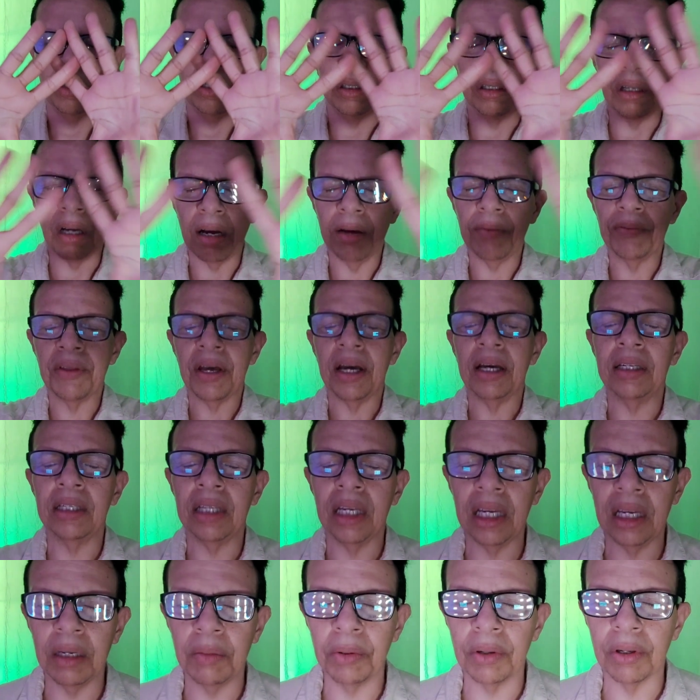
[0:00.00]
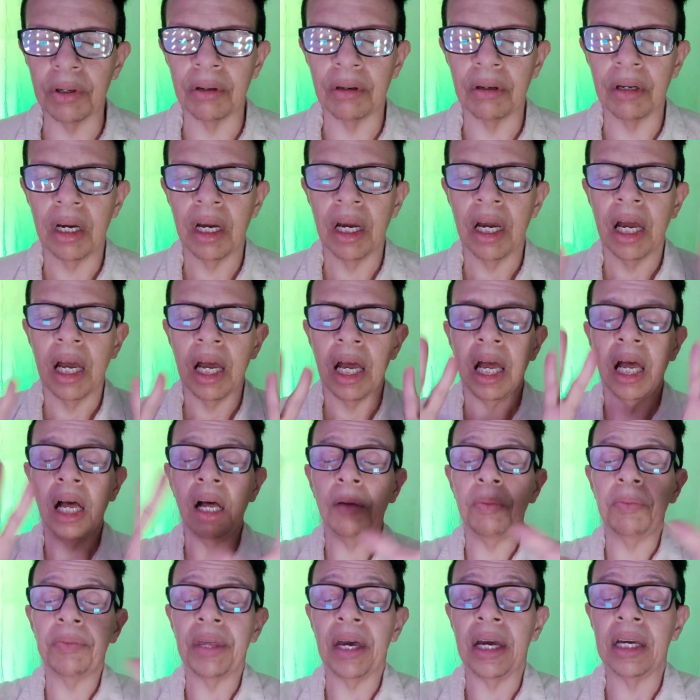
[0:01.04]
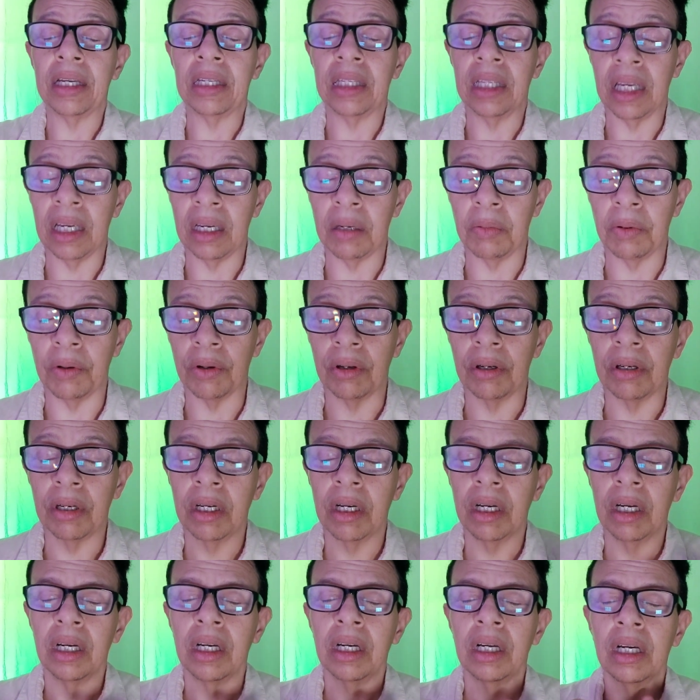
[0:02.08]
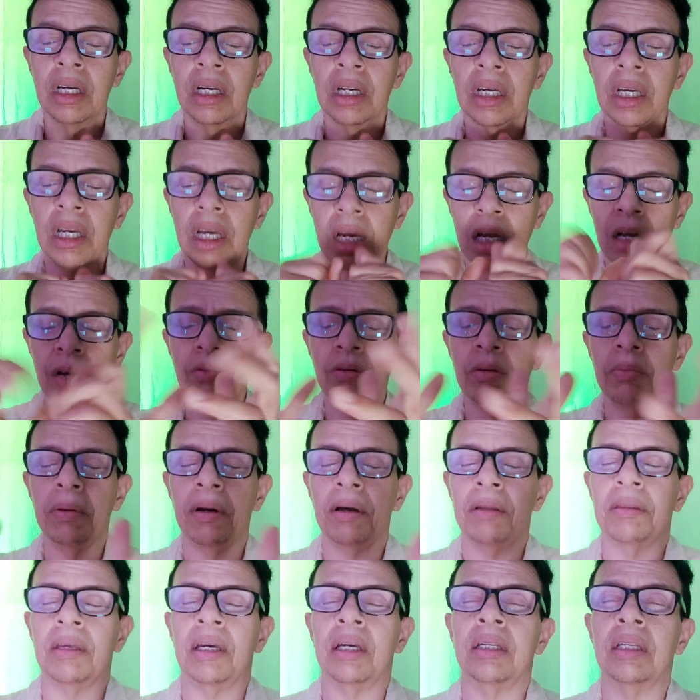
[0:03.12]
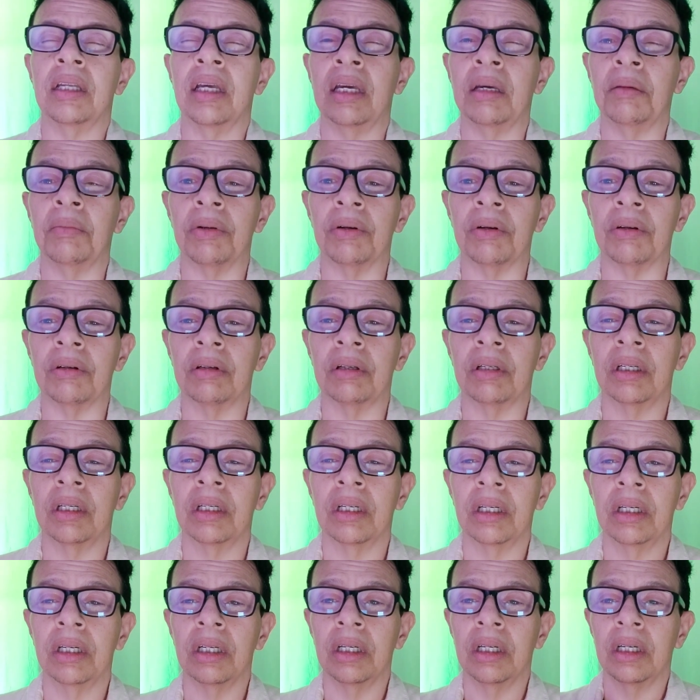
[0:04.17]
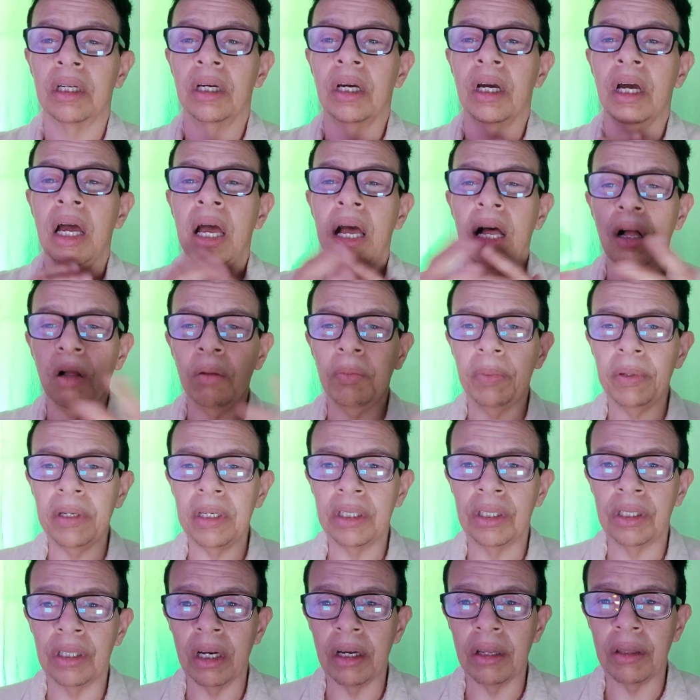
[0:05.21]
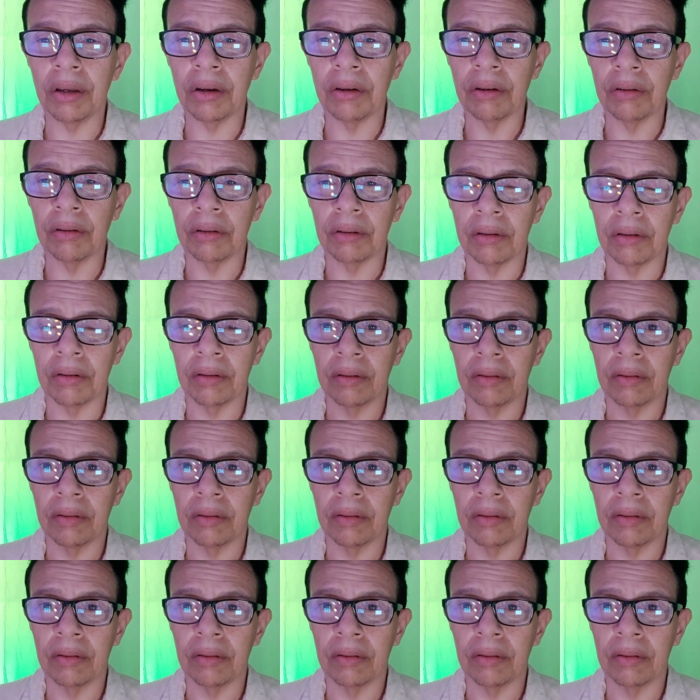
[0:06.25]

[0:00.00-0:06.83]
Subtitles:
Love thy neighbor. Help thy neighbor. Care about thy neighbor. Help each other.